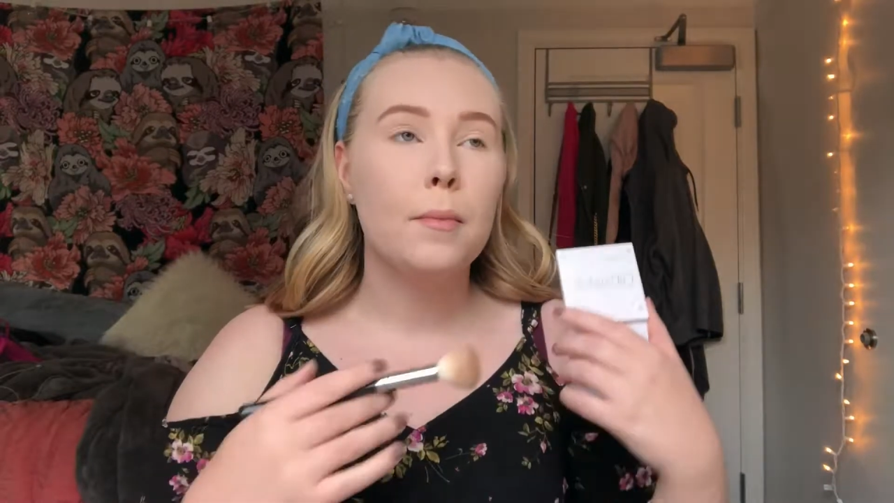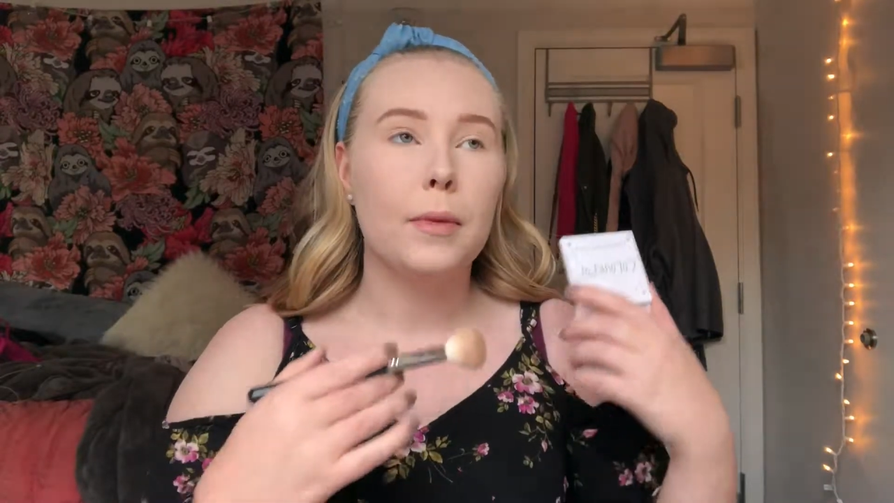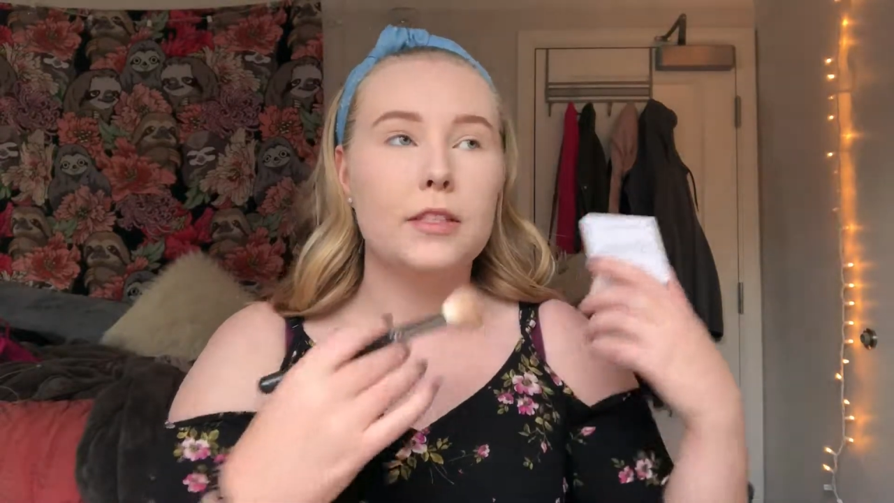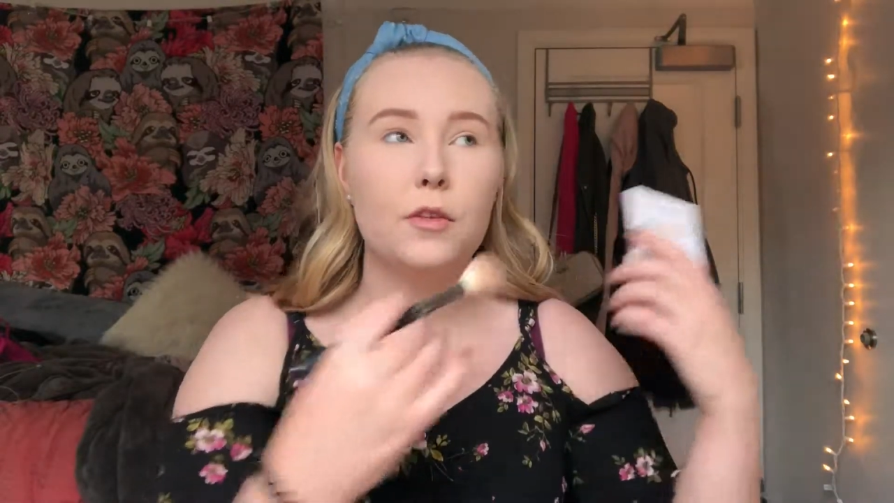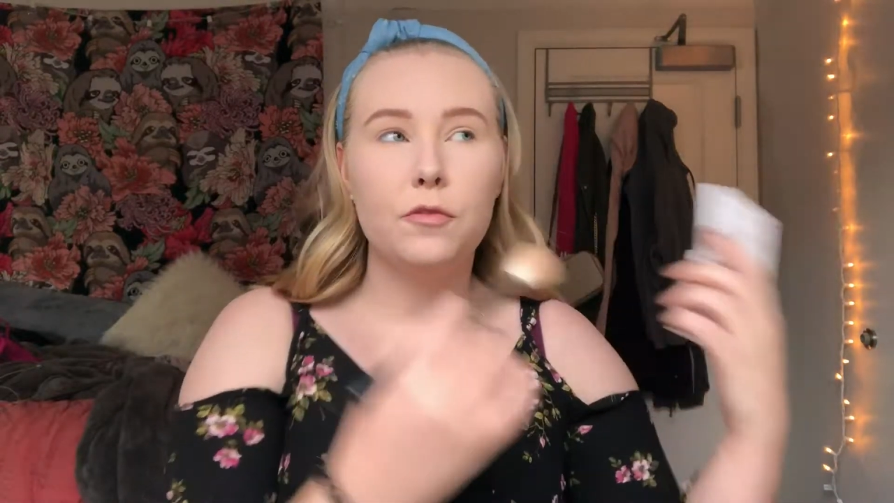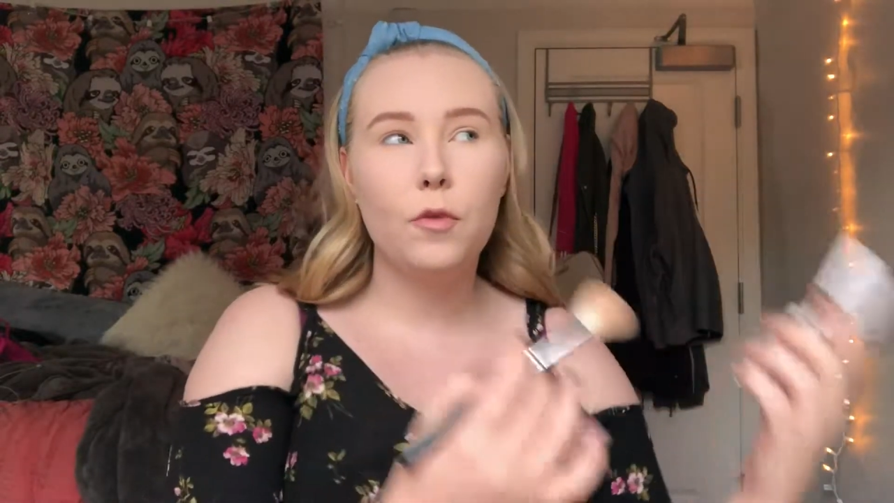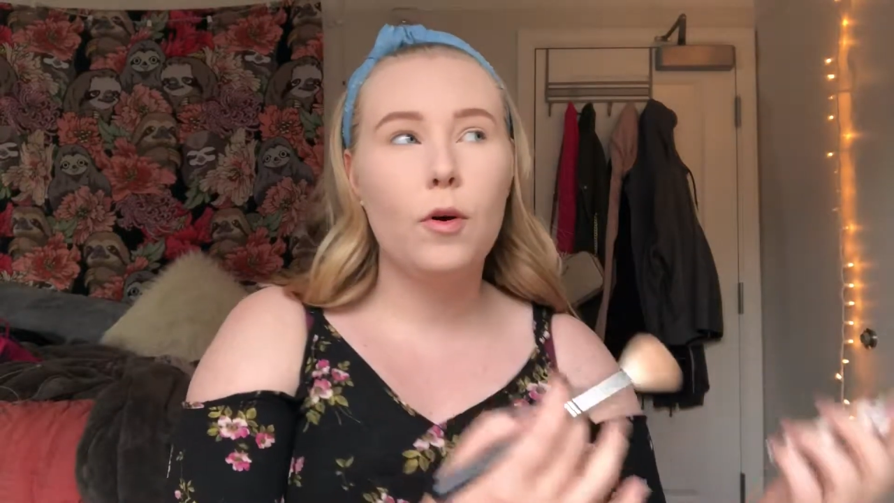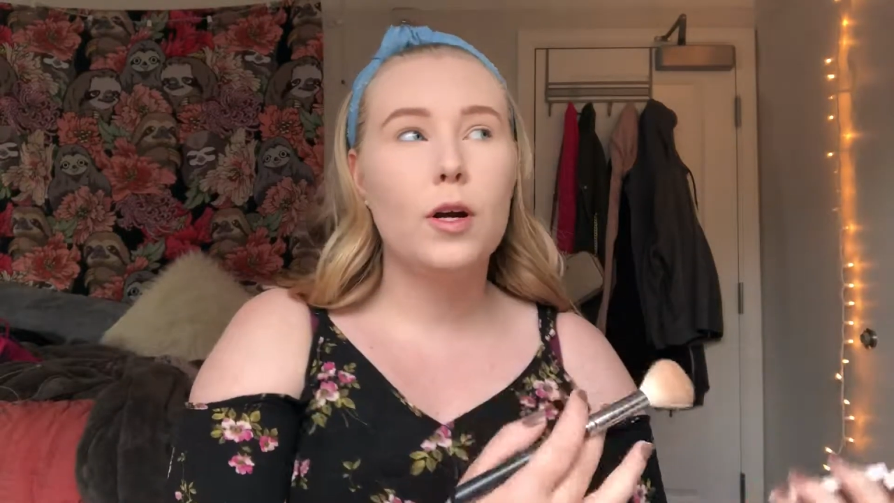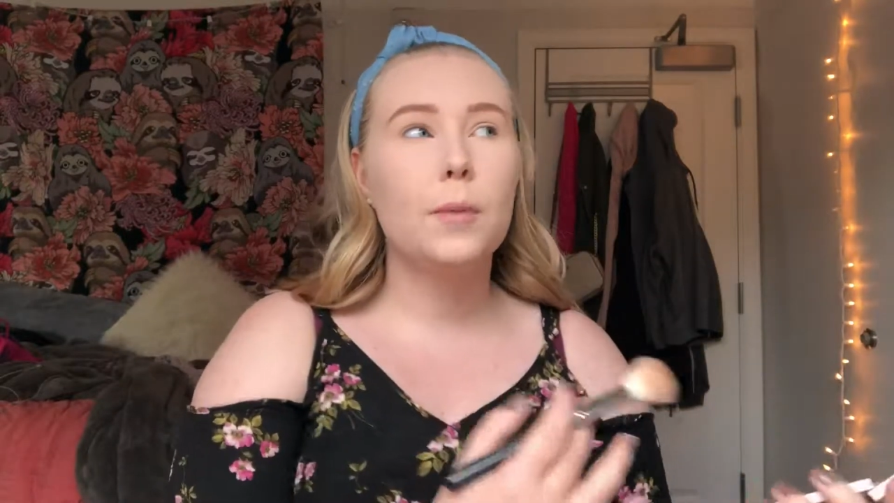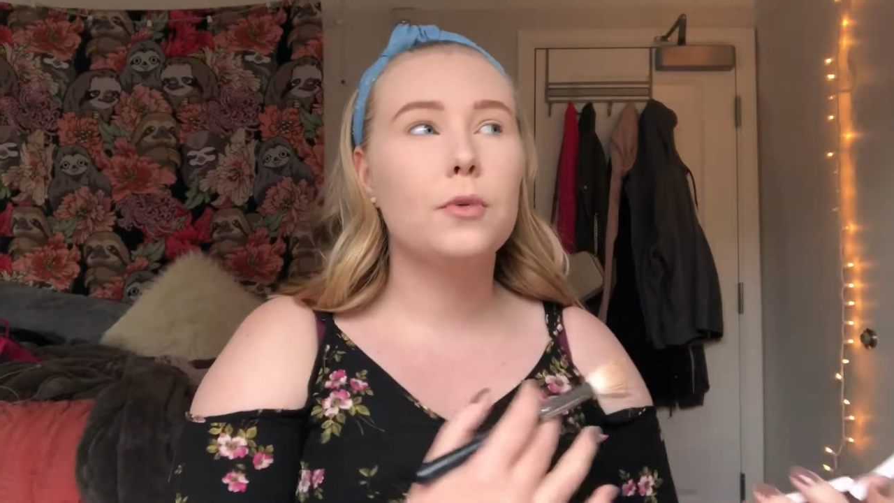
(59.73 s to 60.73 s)
my
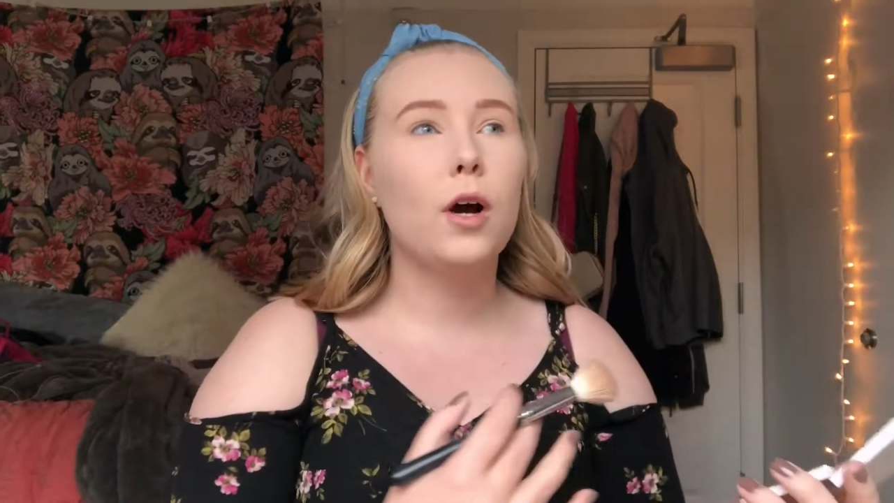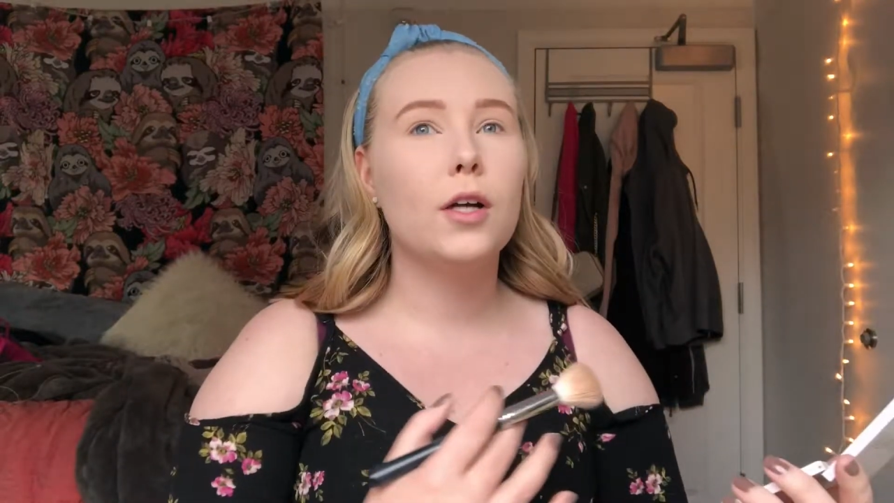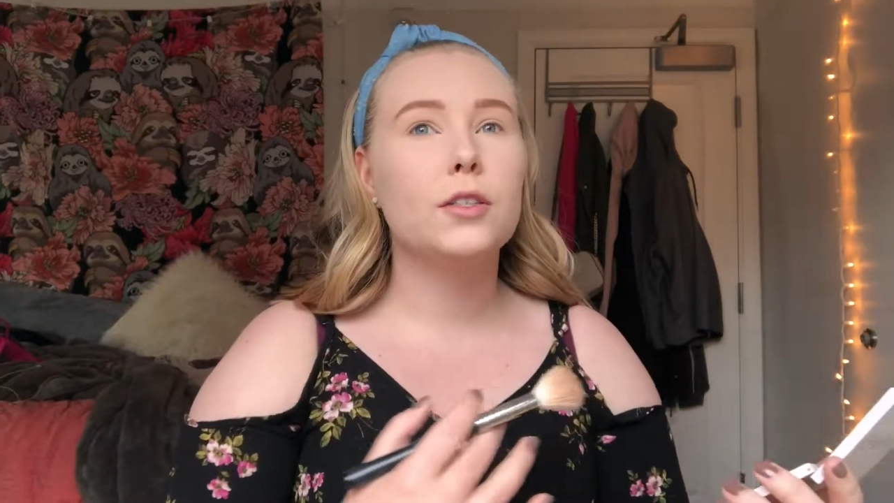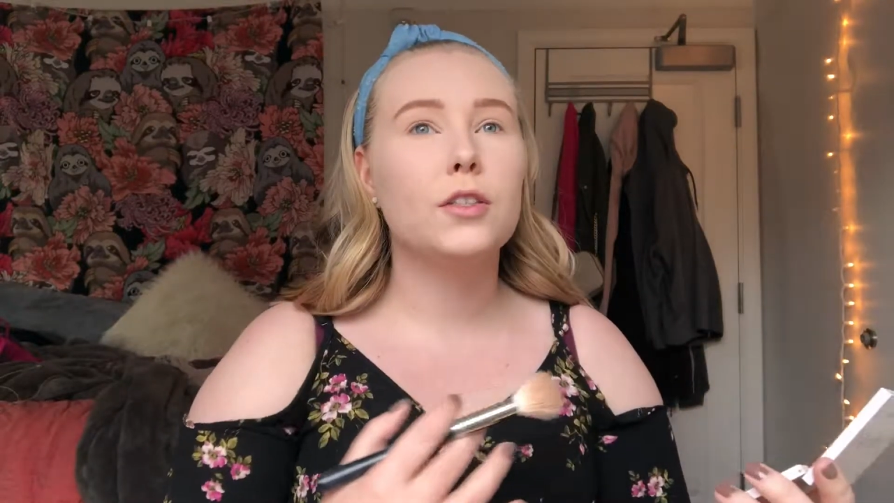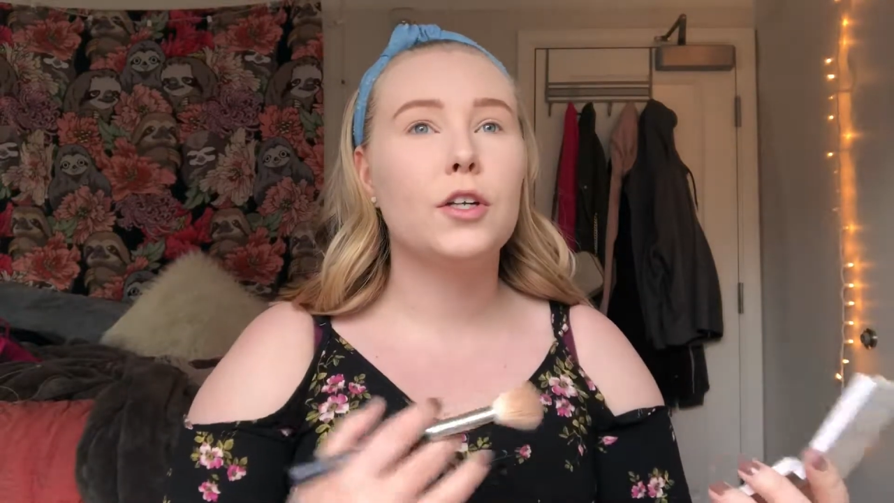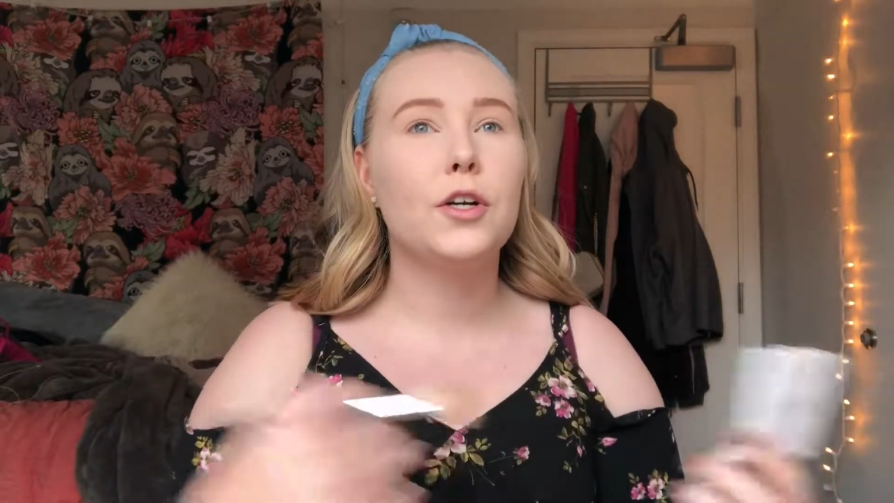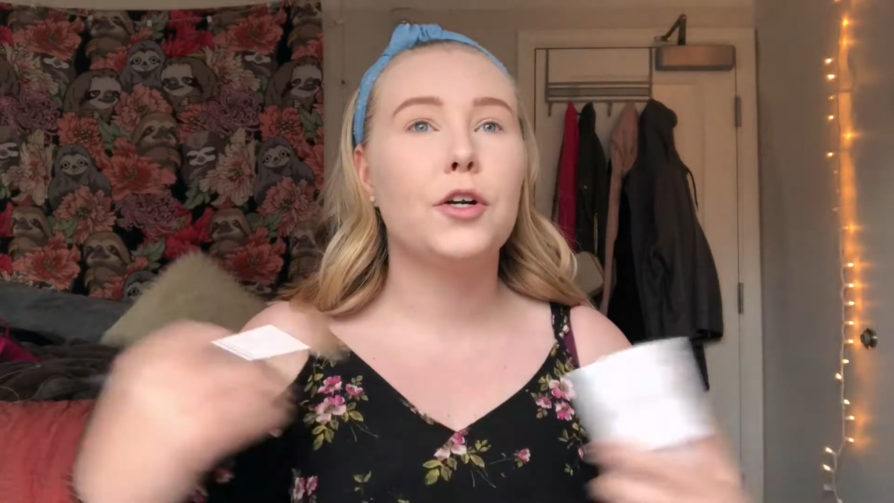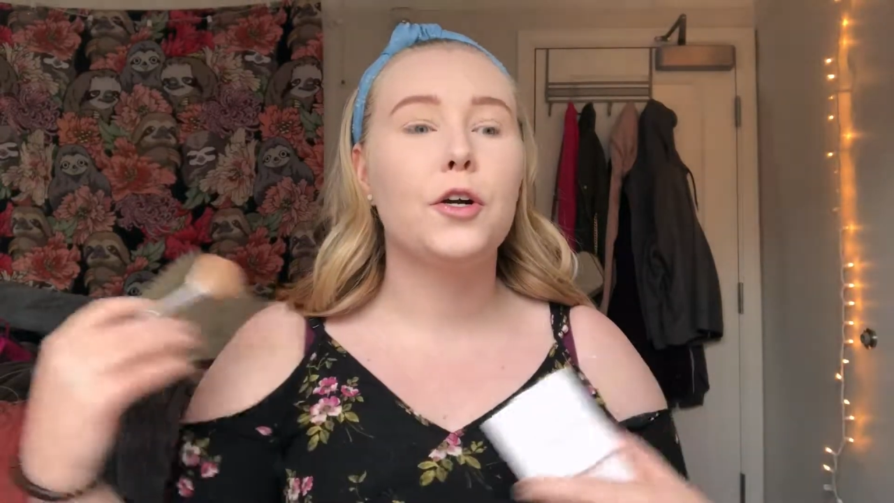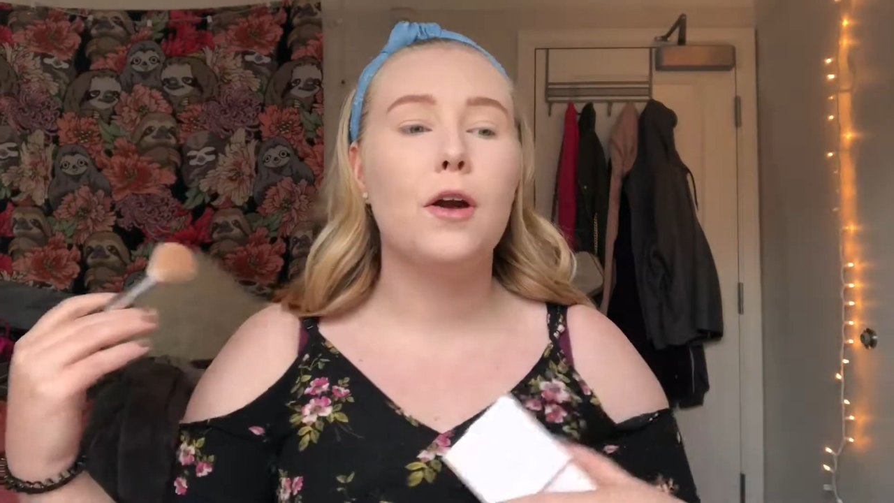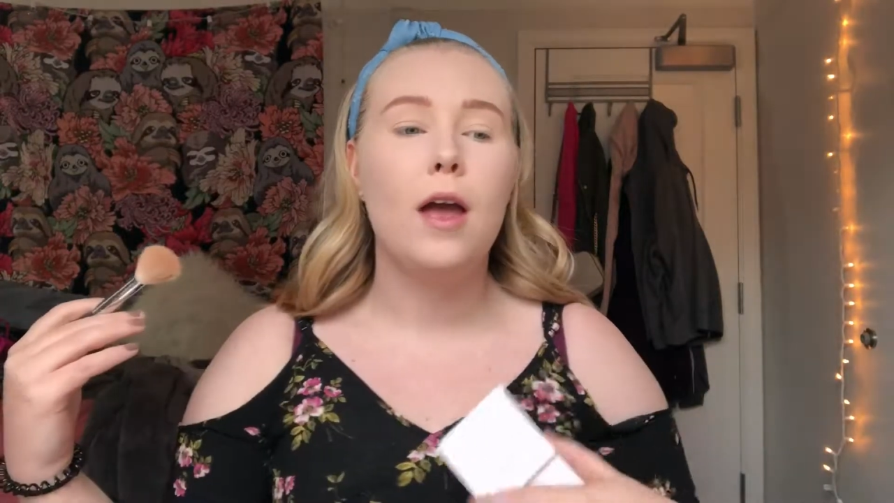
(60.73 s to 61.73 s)
Sephora
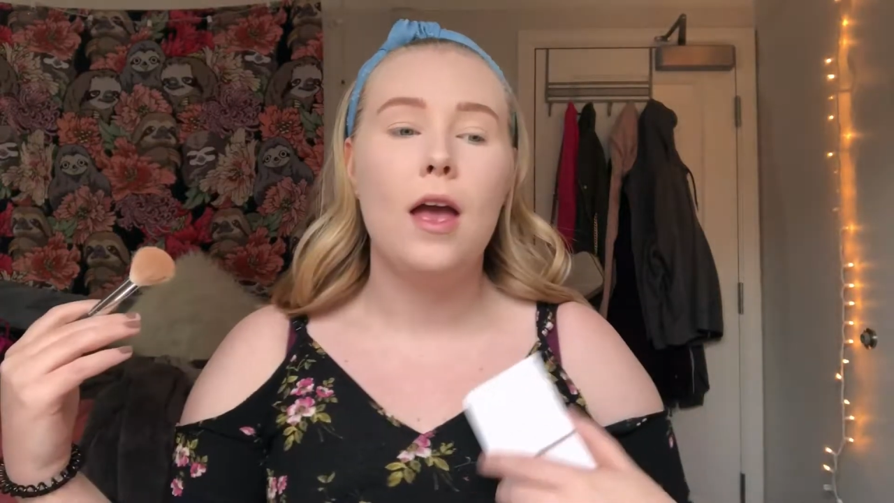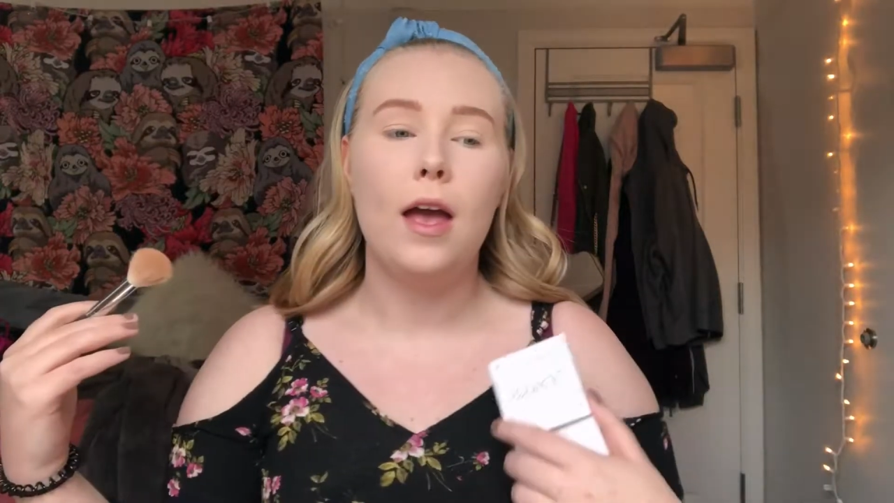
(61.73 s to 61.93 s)
bronzer